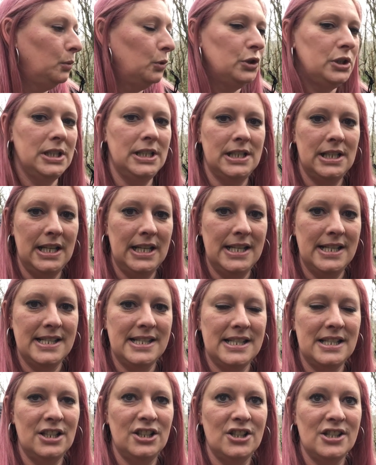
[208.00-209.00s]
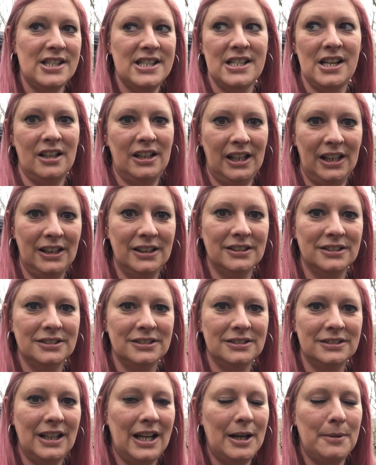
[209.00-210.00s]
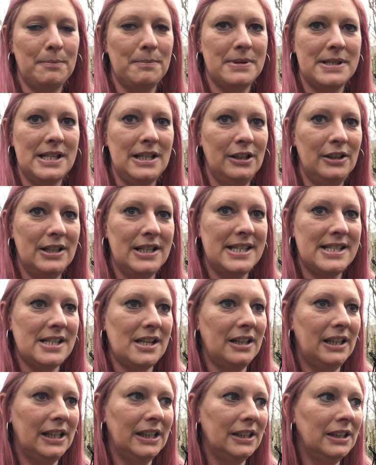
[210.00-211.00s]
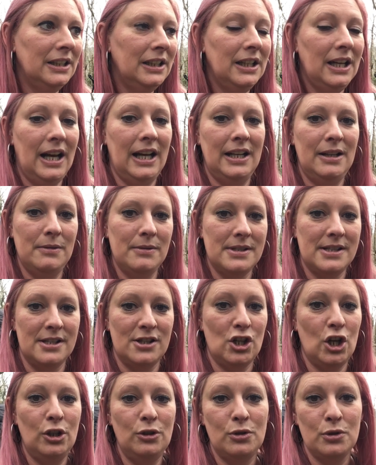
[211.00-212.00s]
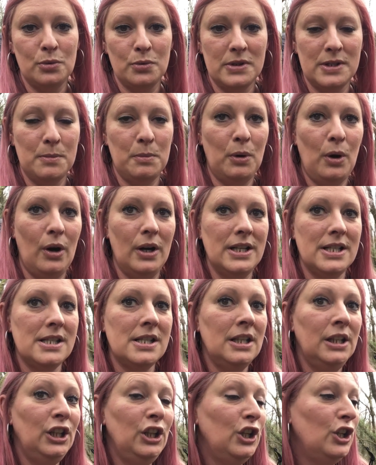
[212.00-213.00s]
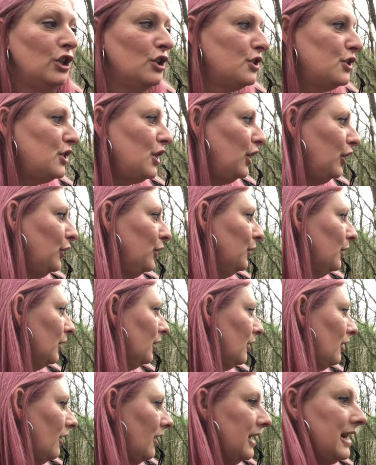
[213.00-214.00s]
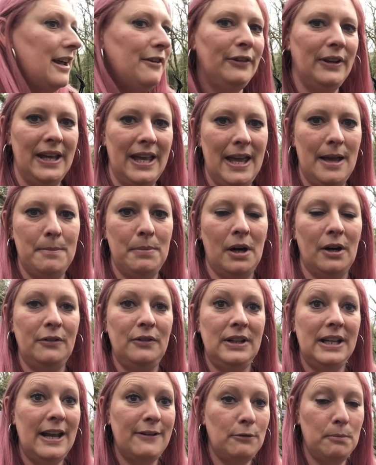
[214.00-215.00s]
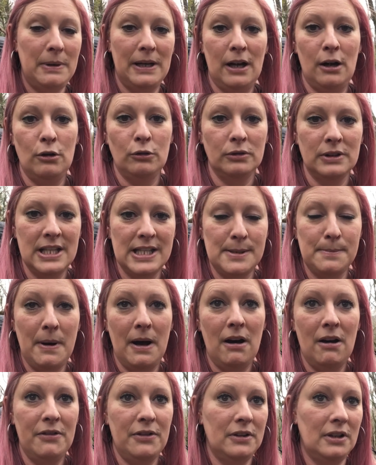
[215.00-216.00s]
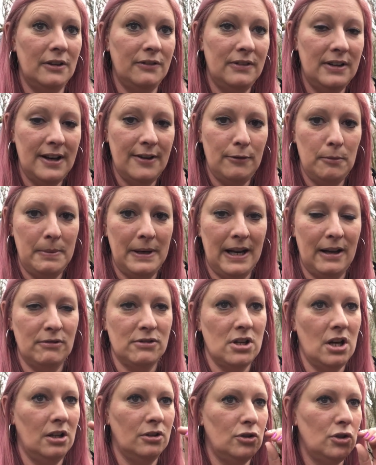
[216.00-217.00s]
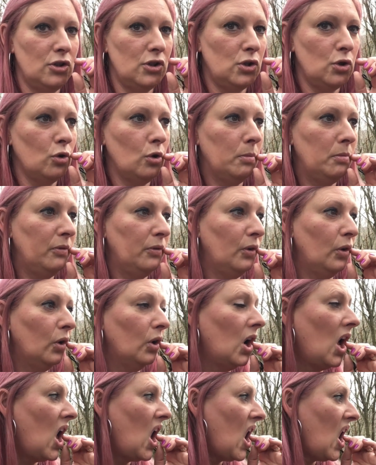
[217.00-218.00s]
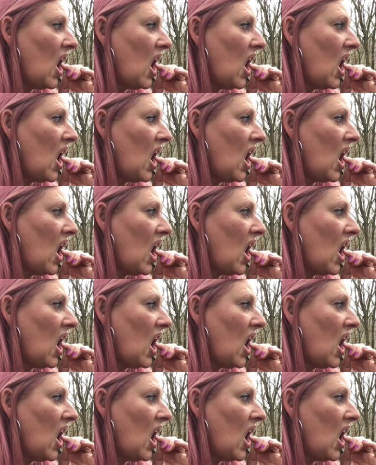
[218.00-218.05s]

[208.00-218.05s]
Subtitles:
wooded, it's stunning, absolutely stunning, and it was a total surprise. So I love it here, but I've never been along this path and I've never been out to Hunter's Tour before.